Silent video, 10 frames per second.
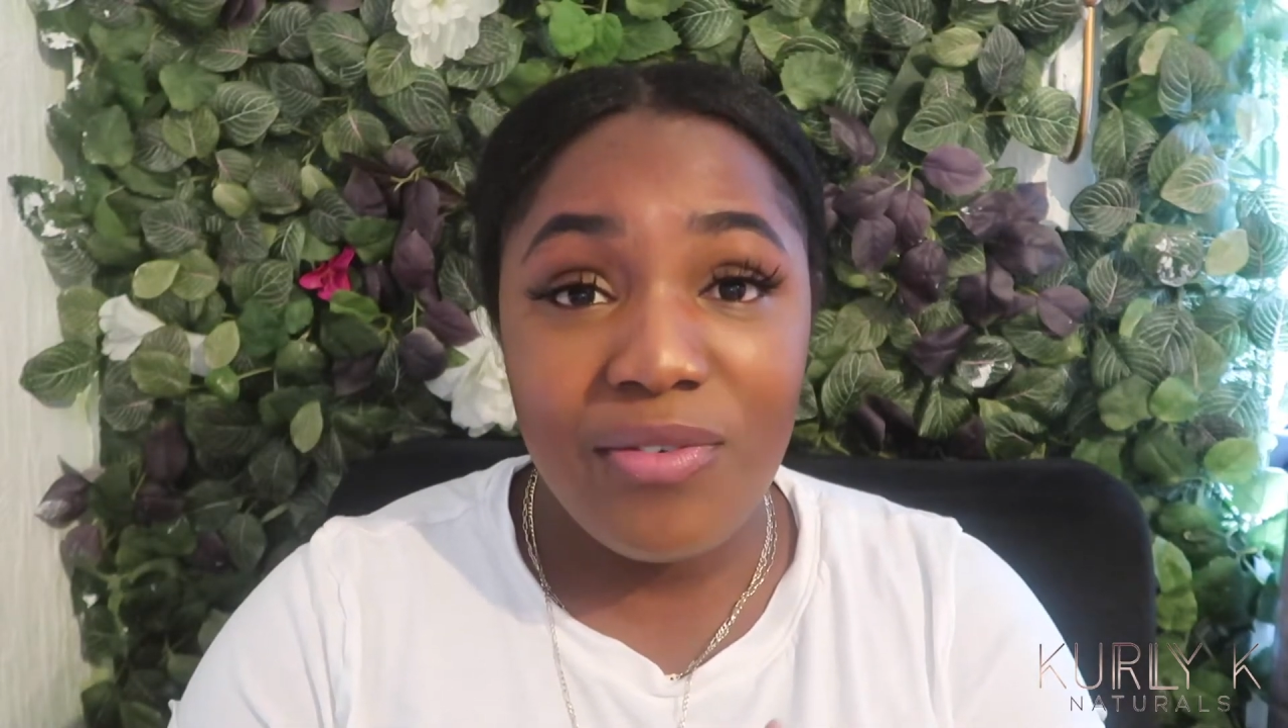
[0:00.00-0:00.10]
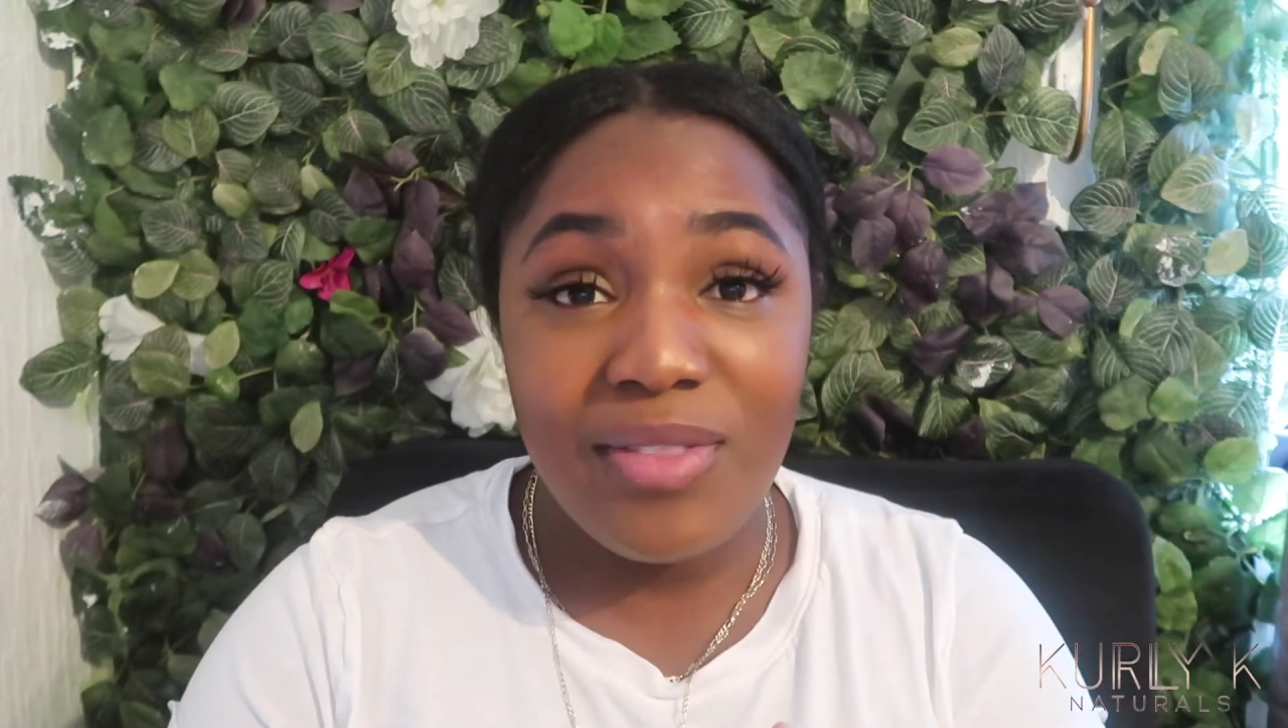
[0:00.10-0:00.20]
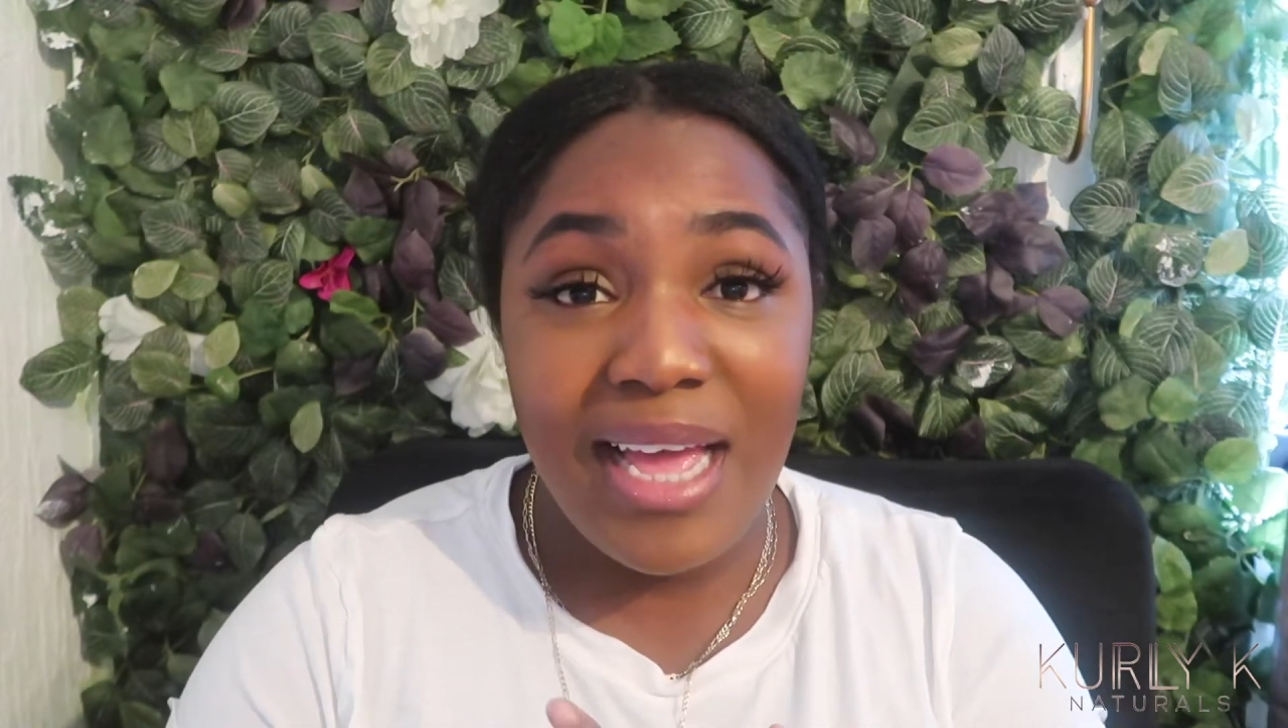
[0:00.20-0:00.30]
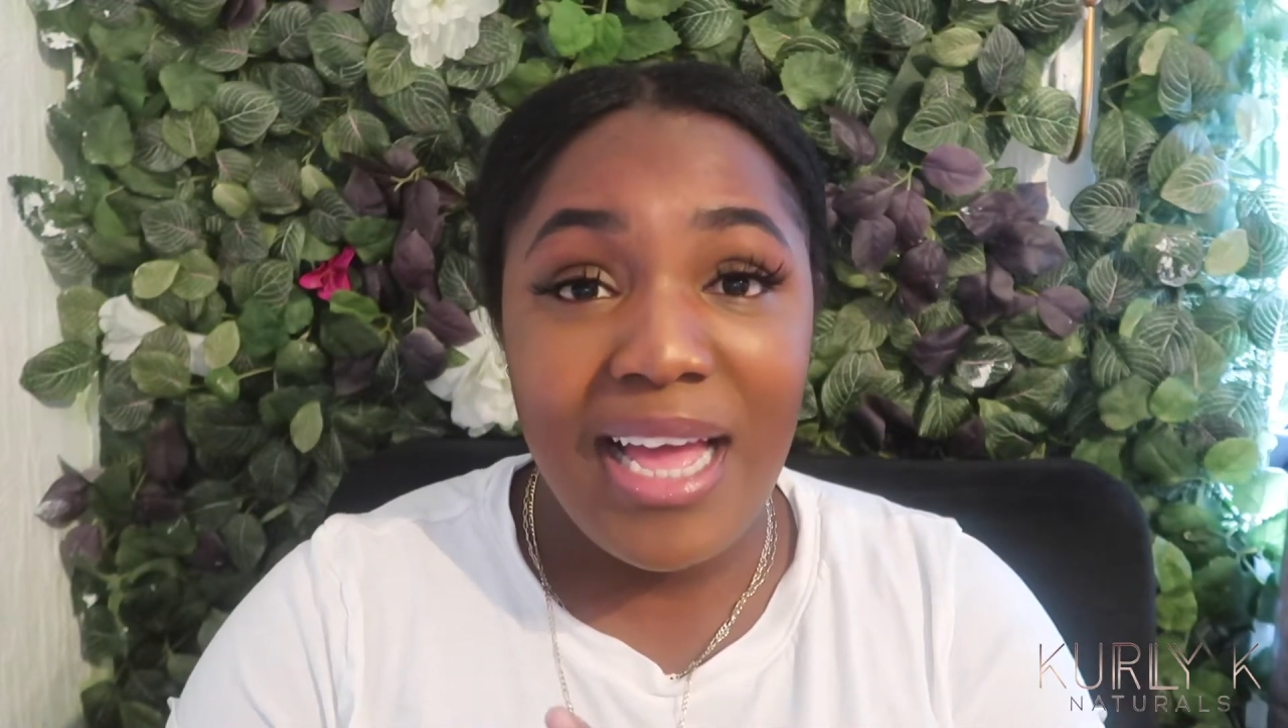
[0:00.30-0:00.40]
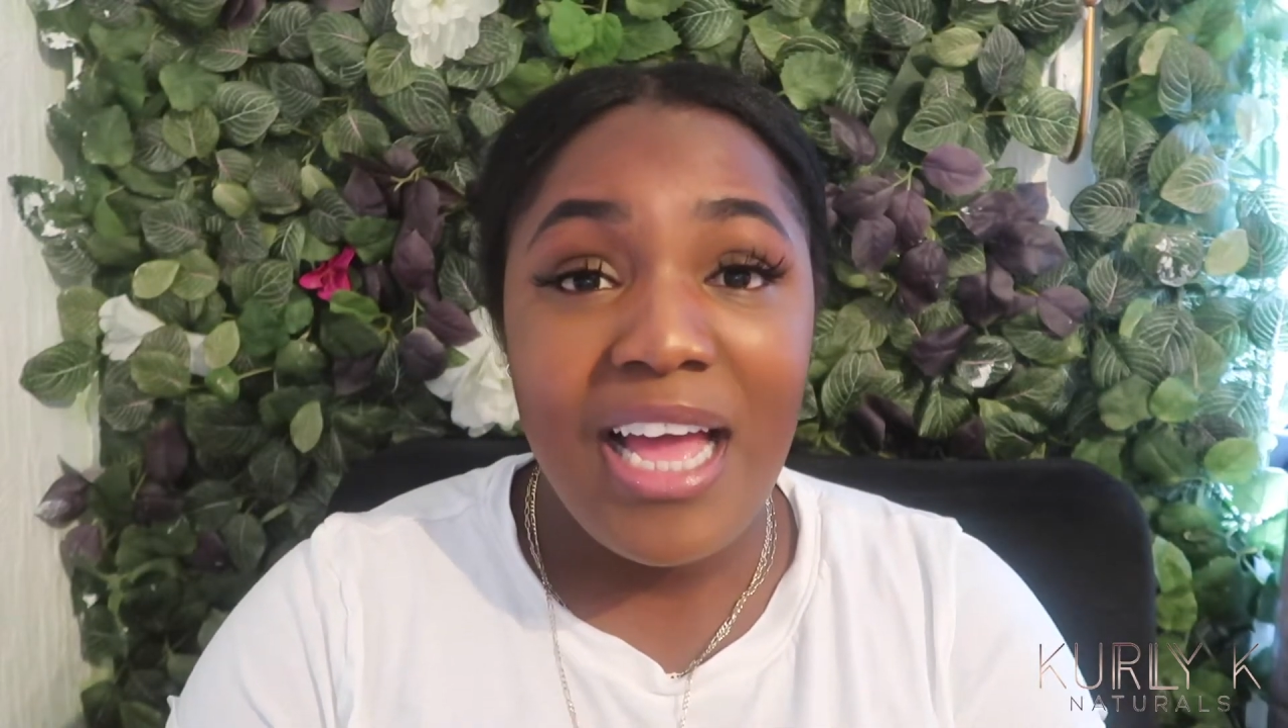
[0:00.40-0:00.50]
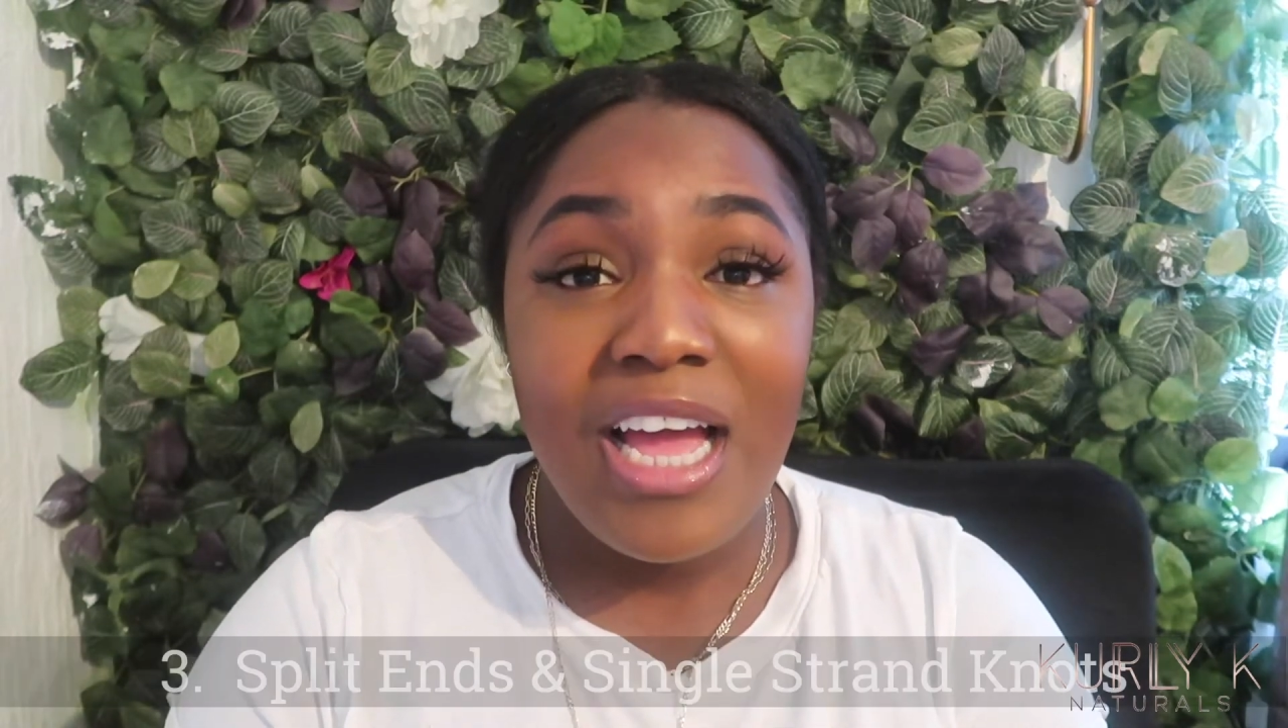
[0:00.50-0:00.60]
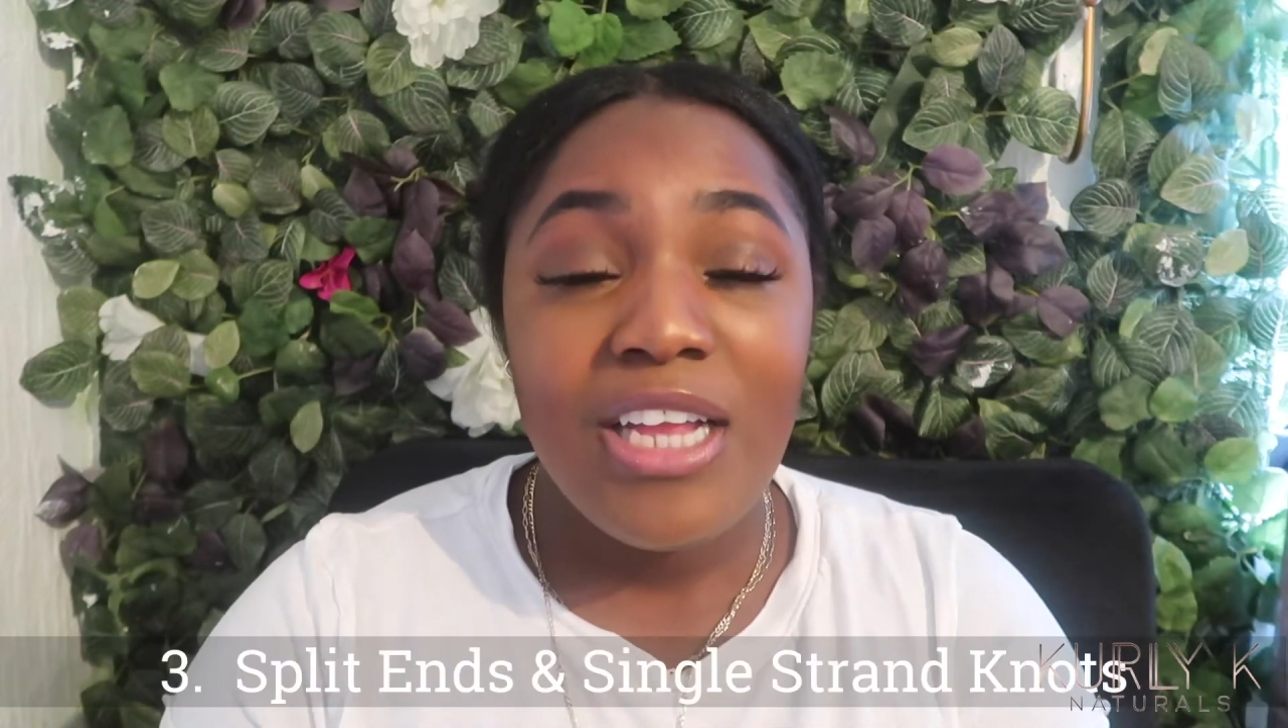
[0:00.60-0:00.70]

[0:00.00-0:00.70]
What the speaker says: of that.